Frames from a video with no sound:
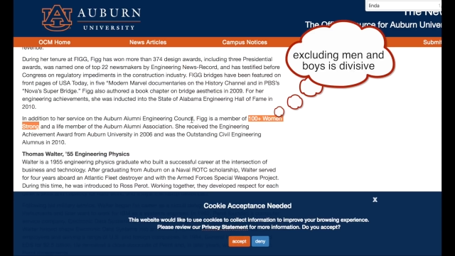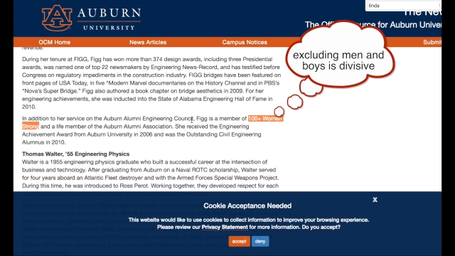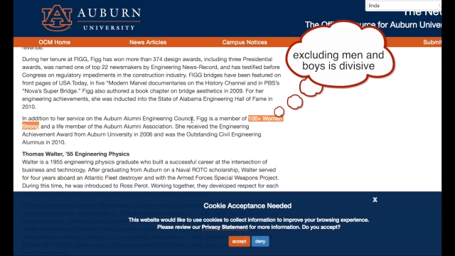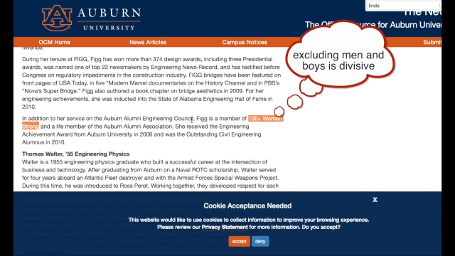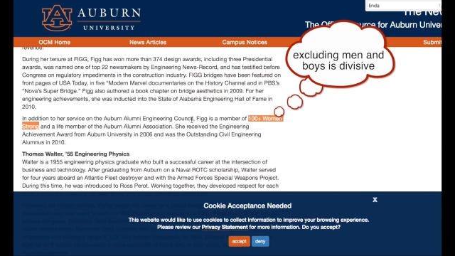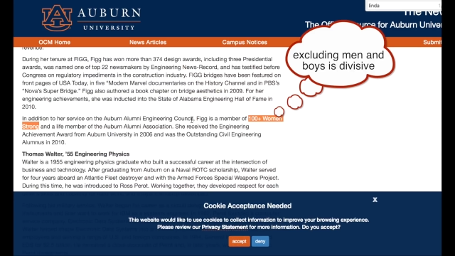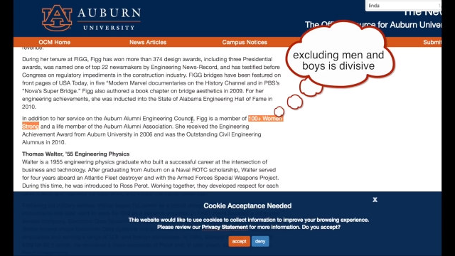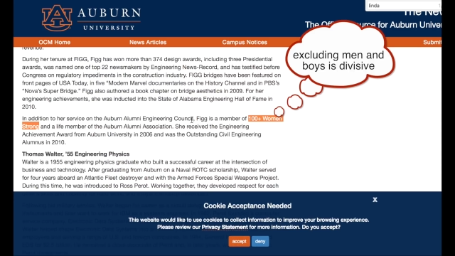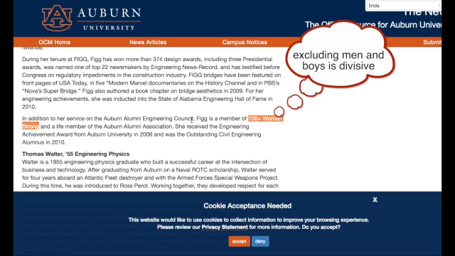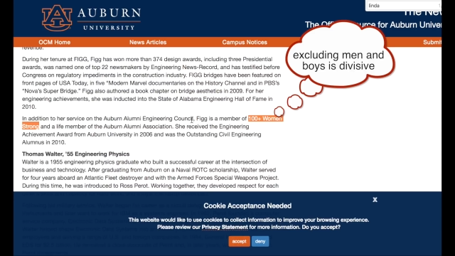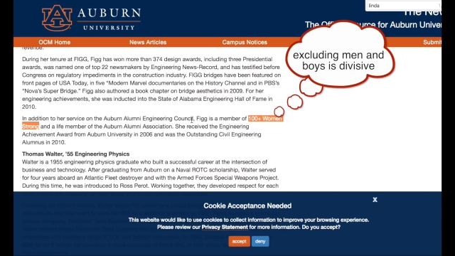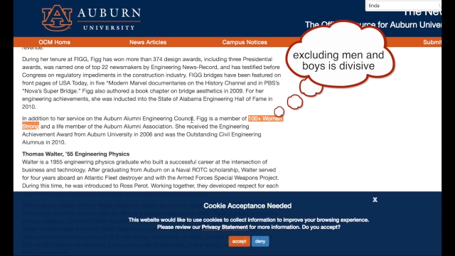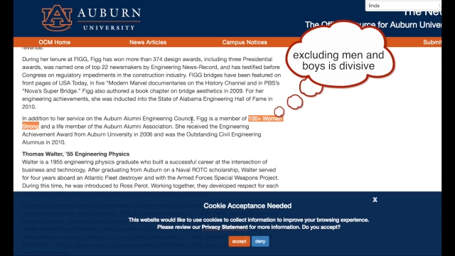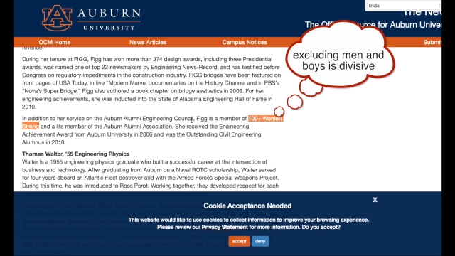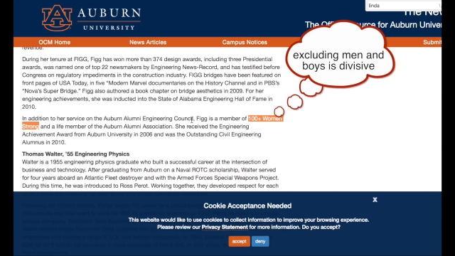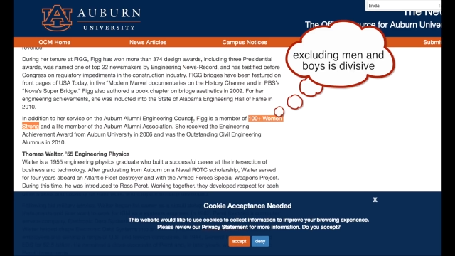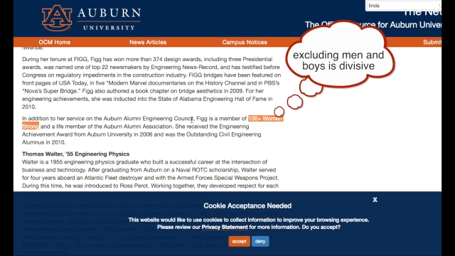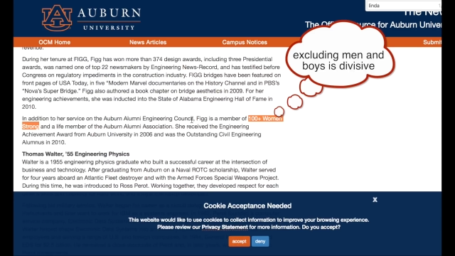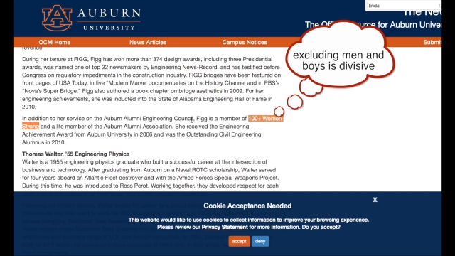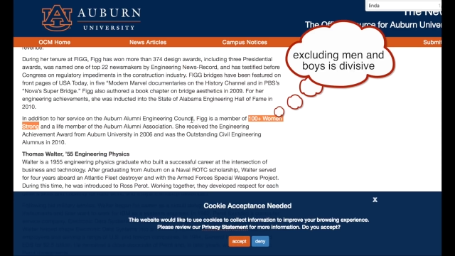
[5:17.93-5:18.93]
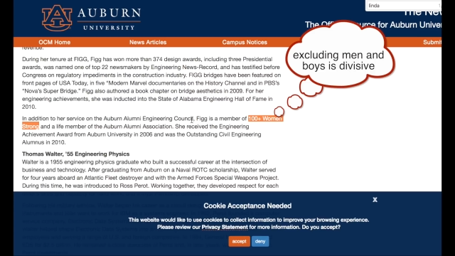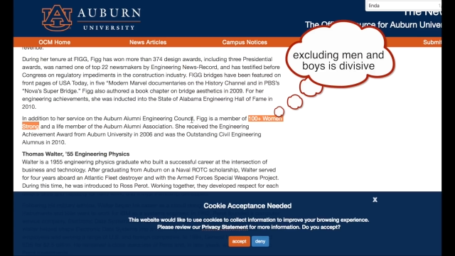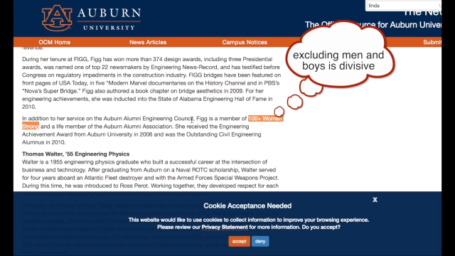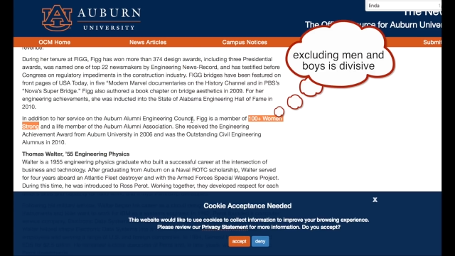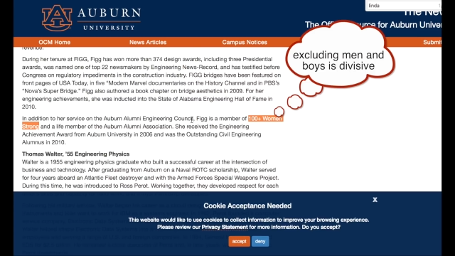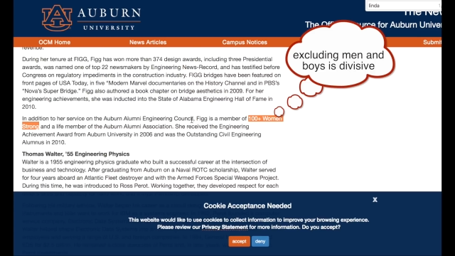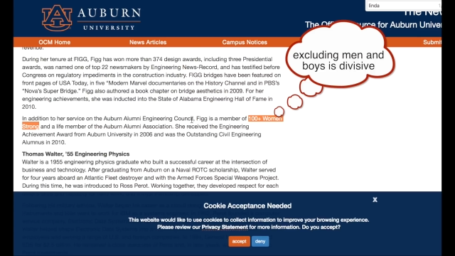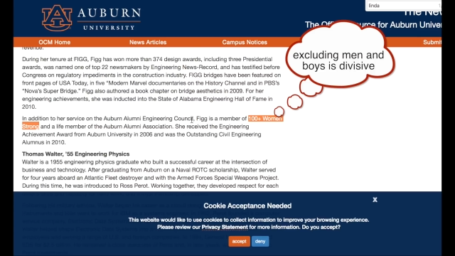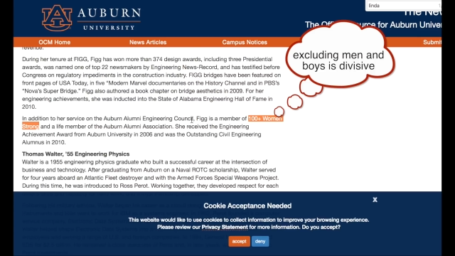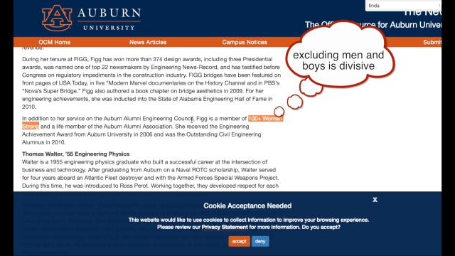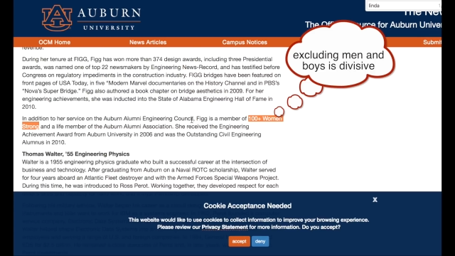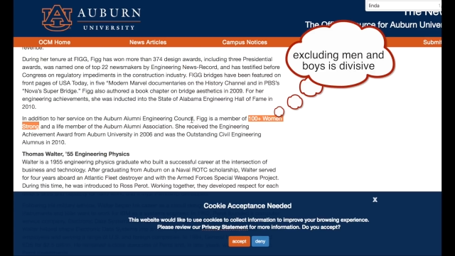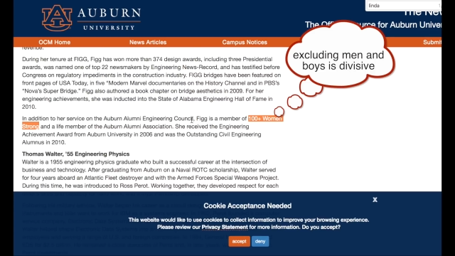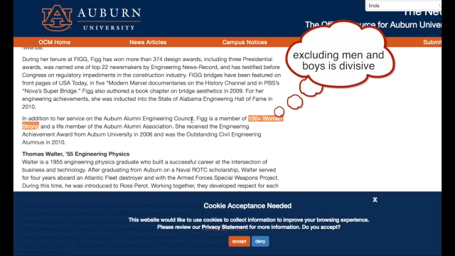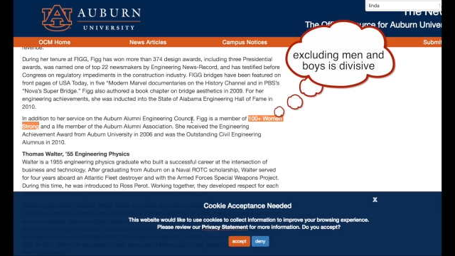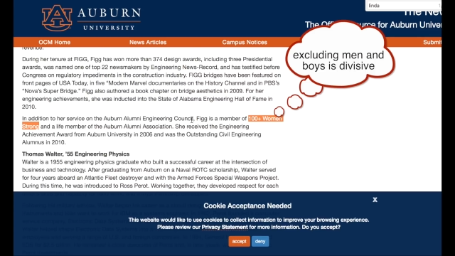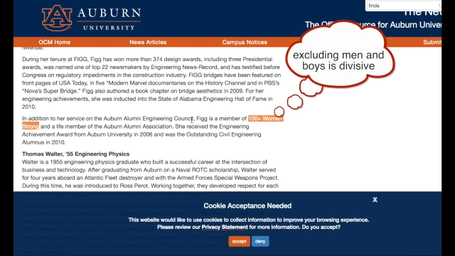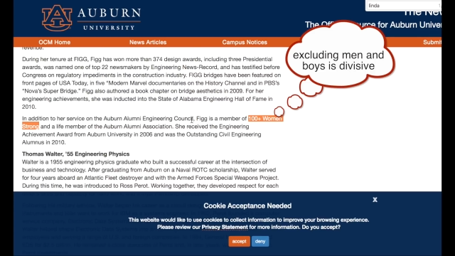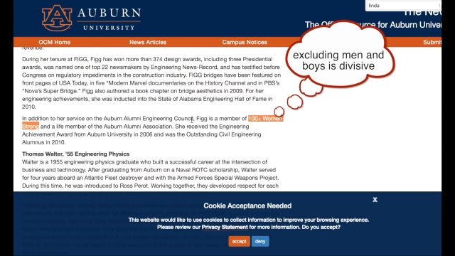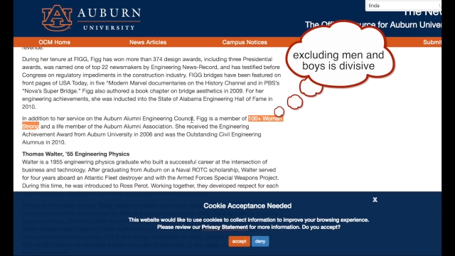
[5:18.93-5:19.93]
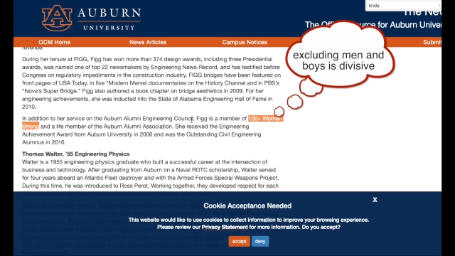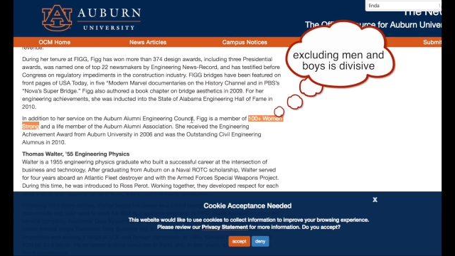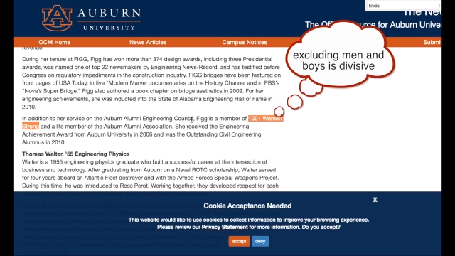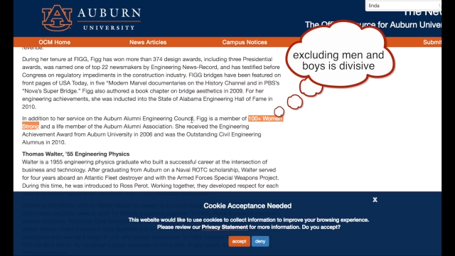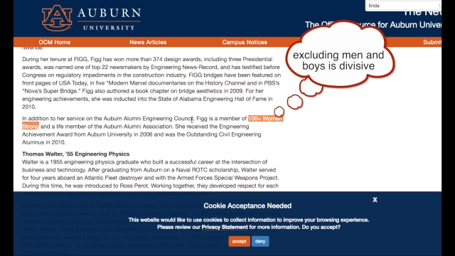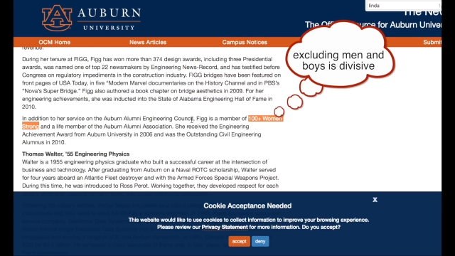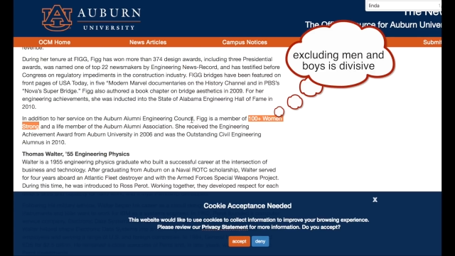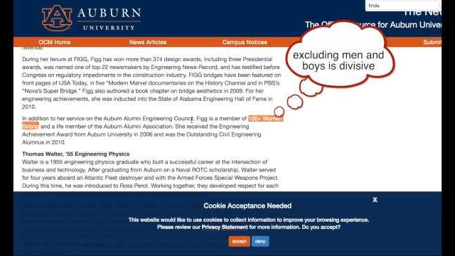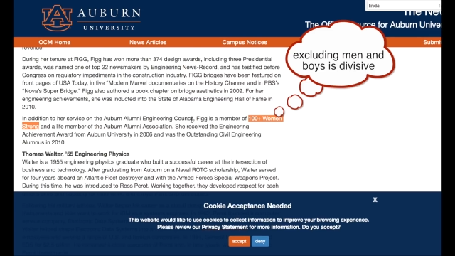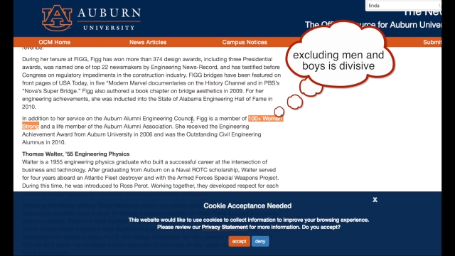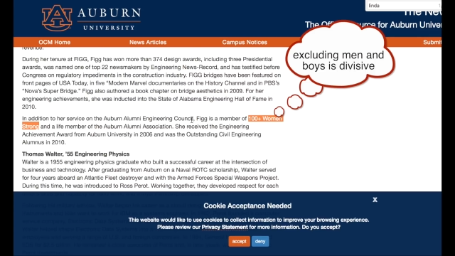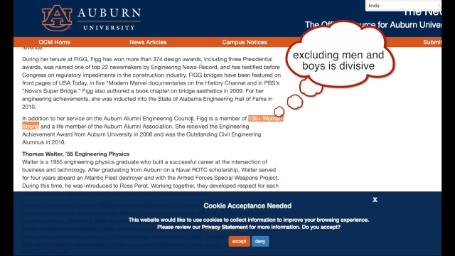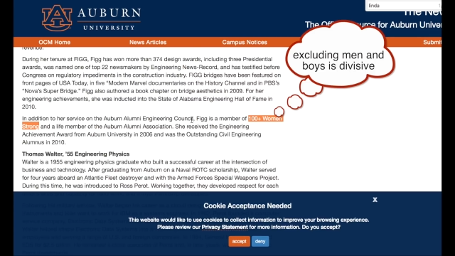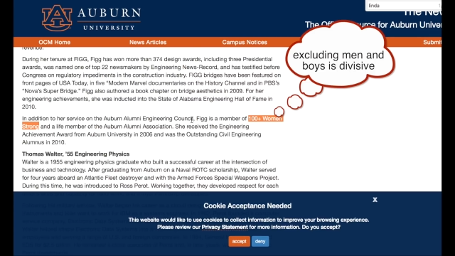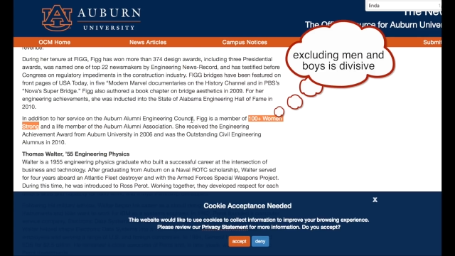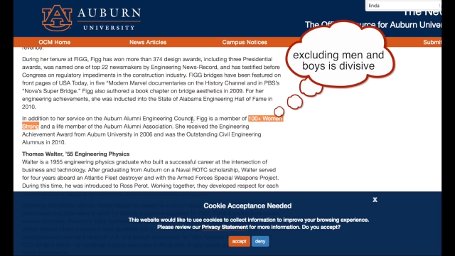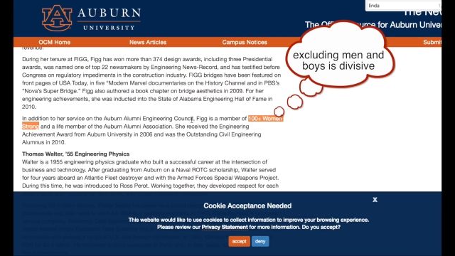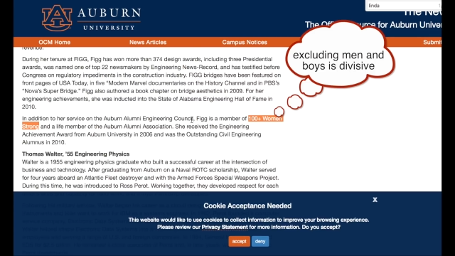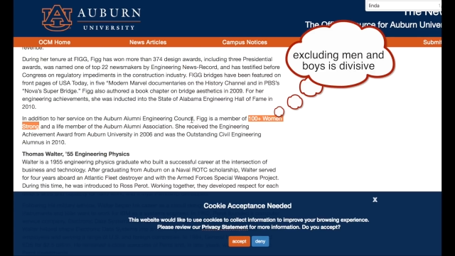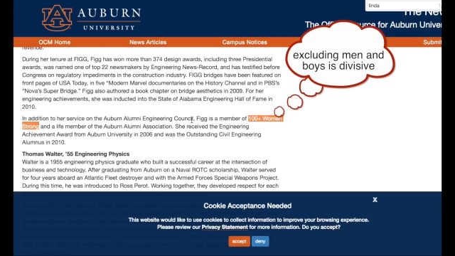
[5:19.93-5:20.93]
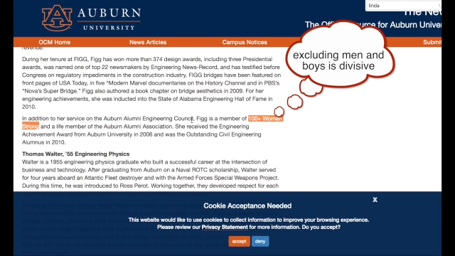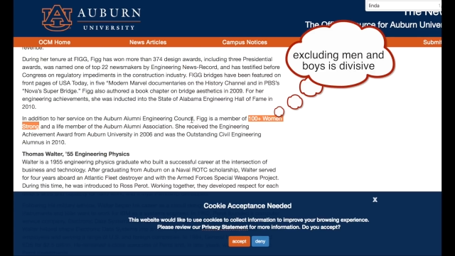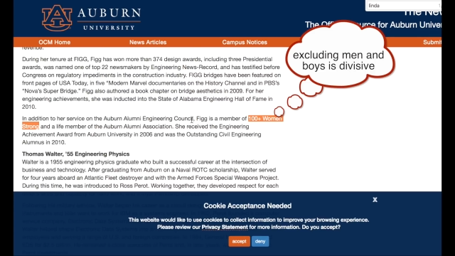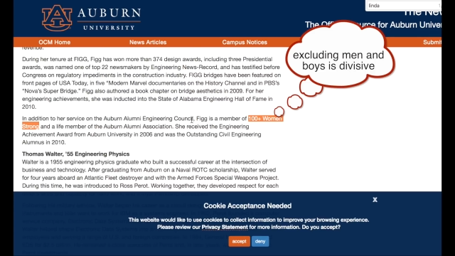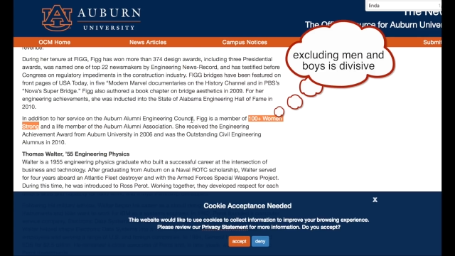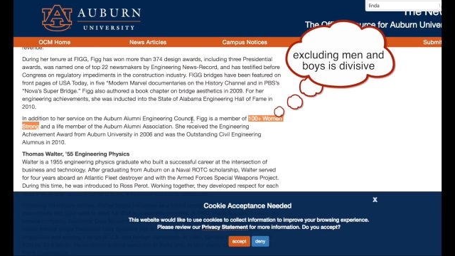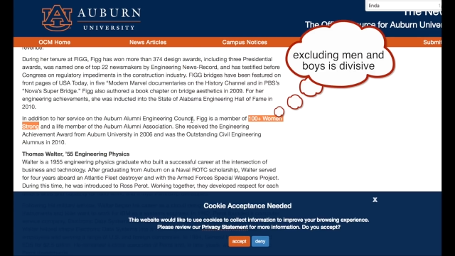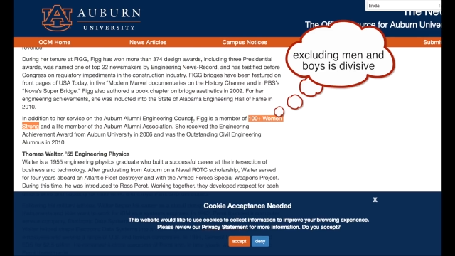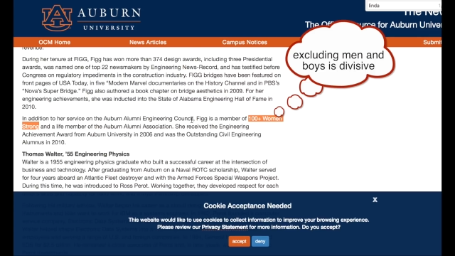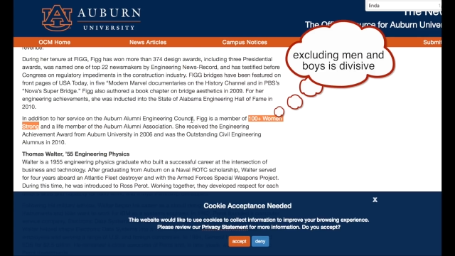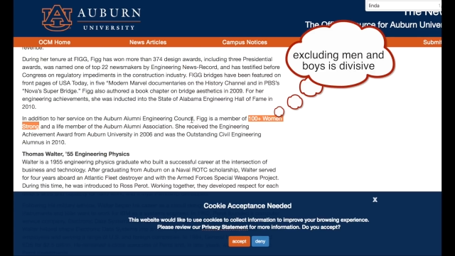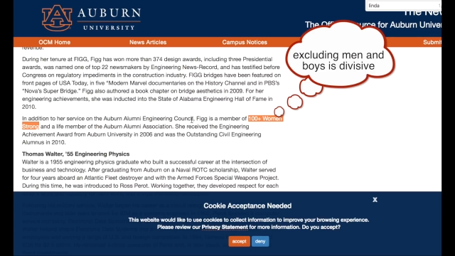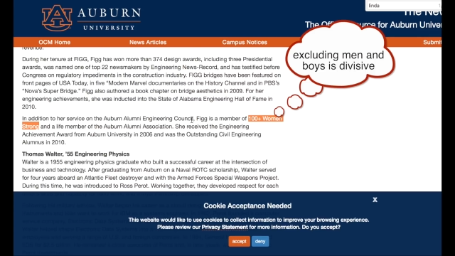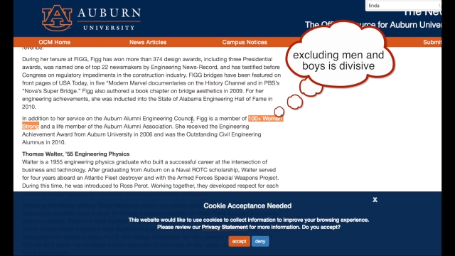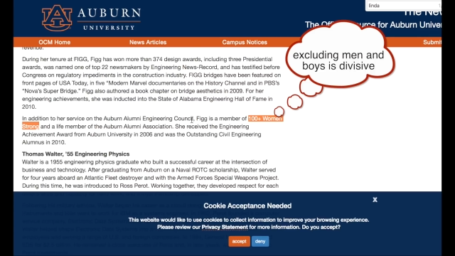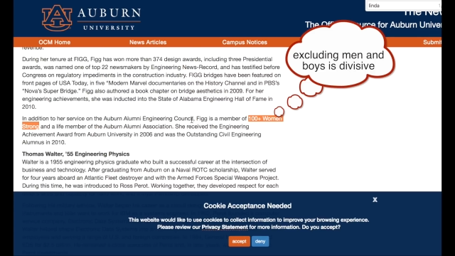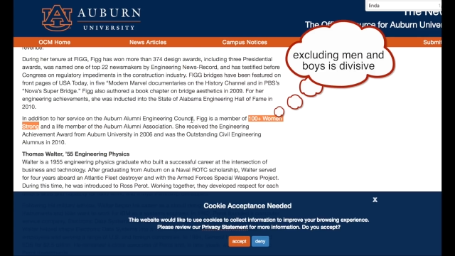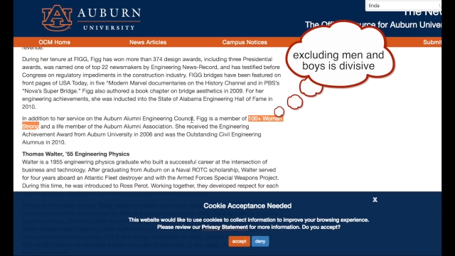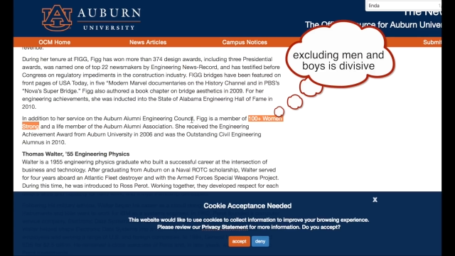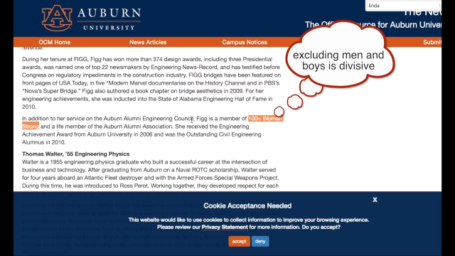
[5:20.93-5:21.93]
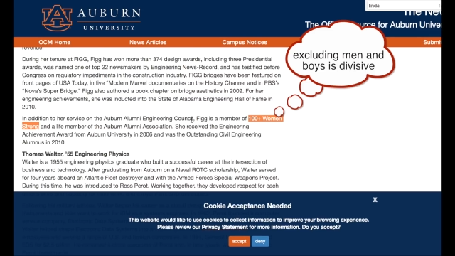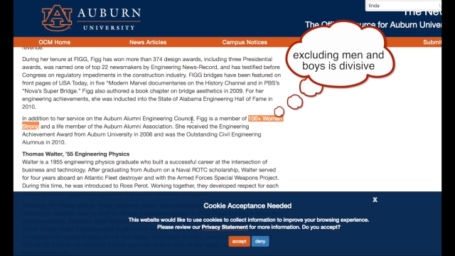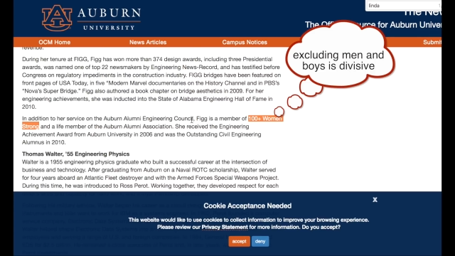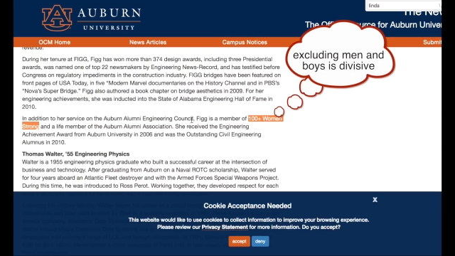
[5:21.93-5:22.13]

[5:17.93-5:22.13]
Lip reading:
[unreadable: no face in view]